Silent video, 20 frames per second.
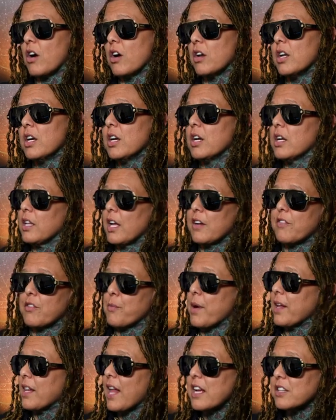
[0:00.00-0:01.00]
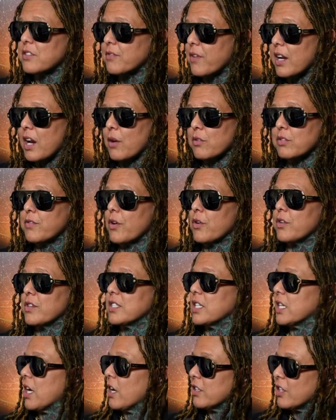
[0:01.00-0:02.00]
on like for my last fight, I was
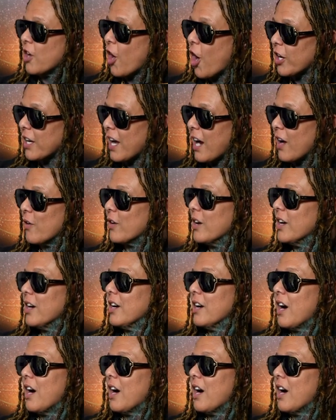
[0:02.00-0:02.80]
focusing on the knockout.